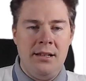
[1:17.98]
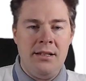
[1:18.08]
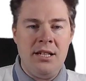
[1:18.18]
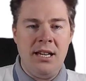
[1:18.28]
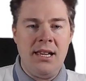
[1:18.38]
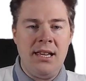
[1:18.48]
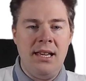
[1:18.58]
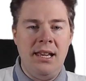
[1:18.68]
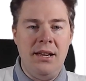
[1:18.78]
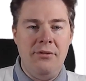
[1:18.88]
Check
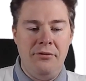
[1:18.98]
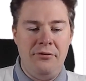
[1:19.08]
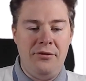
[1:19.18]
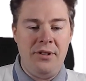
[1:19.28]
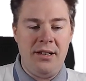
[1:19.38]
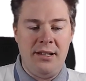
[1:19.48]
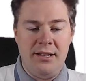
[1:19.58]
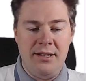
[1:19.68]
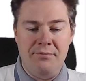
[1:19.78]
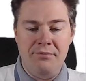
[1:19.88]
if
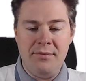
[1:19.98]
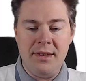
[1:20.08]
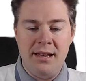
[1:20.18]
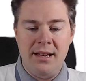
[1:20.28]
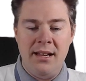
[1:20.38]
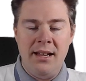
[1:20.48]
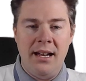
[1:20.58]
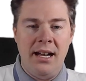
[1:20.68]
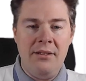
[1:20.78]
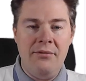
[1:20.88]

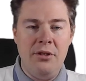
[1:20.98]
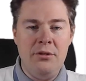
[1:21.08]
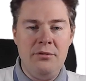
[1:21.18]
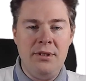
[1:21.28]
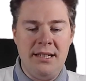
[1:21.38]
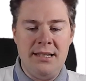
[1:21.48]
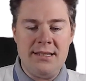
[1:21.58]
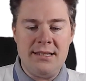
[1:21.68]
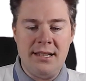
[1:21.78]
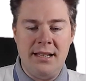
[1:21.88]
iPhone
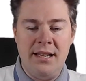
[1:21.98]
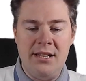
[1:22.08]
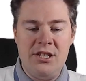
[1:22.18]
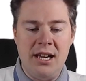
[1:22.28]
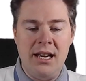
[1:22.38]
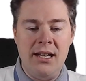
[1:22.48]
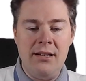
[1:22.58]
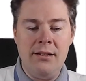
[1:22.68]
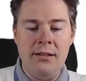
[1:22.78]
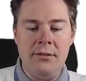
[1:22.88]
is
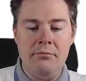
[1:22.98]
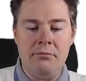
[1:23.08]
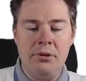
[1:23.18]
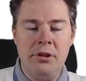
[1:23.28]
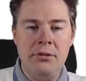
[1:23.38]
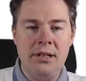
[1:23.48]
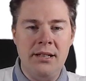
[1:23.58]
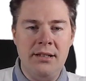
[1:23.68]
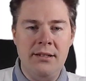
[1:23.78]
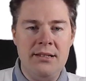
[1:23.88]

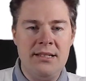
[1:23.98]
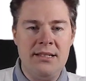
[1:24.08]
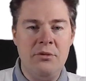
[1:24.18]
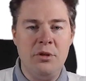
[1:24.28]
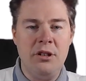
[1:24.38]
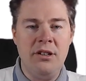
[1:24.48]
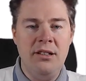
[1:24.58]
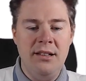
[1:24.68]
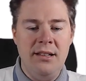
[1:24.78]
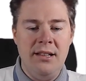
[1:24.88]
jailbroken. Is that a
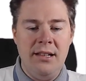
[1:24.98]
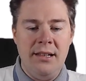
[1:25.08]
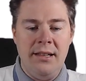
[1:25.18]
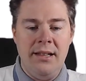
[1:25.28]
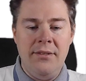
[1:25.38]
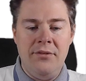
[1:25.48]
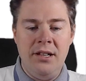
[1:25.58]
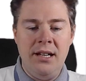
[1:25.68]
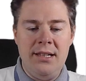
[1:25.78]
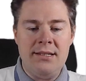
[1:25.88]
word? If
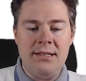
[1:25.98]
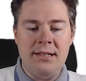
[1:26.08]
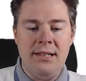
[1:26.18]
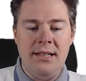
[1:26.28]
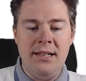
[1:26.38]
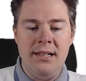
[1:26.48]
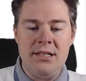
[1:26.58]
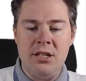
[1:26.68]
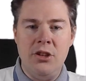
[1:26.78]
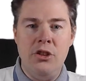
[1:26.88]
it is, it
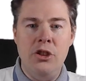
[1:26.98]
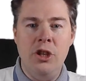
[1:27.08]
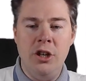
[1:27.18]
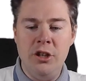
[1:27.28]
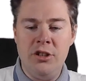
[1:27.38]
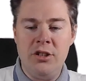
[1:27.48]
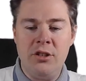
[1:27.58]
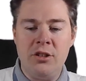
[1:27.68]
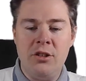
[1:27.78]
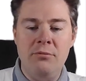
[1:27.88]
is not
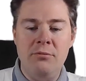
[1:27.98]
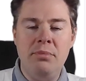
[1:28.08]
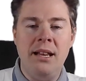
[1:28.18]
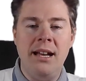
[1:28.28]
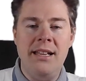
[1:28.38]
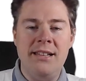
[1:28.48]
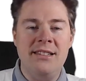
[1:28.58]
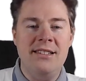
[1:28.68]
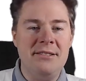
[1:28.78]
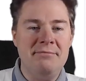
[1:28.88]

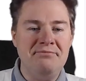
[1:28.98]
compliant.